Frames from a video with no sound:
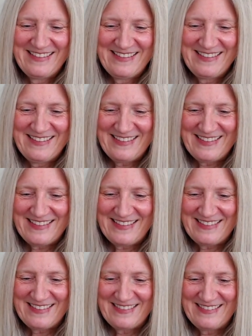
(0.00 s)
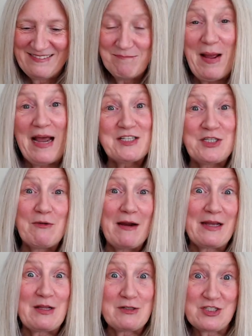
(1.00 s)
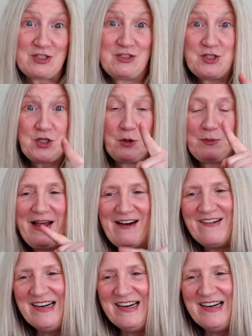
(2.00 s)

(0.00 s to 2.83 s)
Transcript: uh, back to your regular show now.